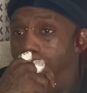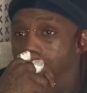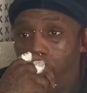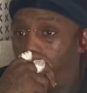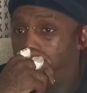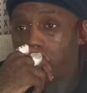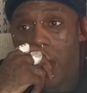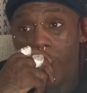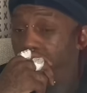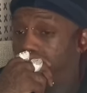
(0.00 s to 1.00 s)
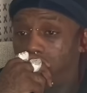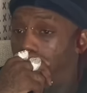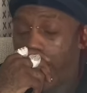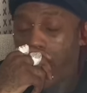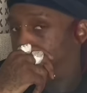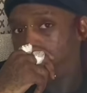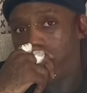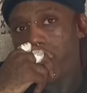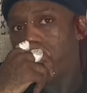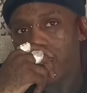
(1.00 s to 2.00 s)
I, would not I would not I, I, didn't
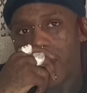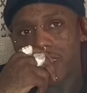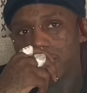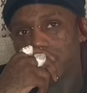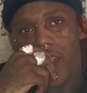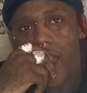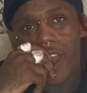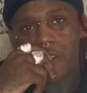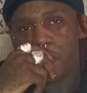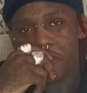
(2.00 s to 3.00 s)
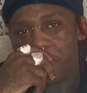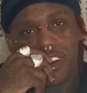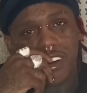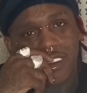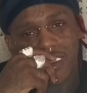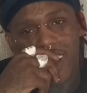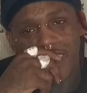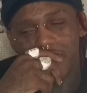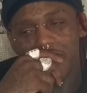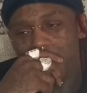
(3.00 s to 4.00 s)
care. Like, you didn't give a fuck. I didn't give a fuck.
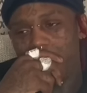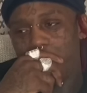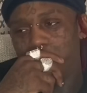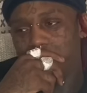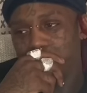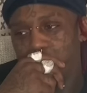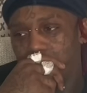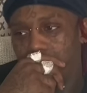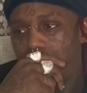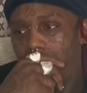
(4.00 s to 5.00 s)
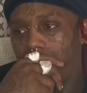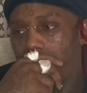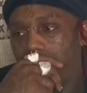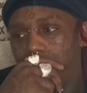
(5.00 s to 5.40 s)
Like it was more of like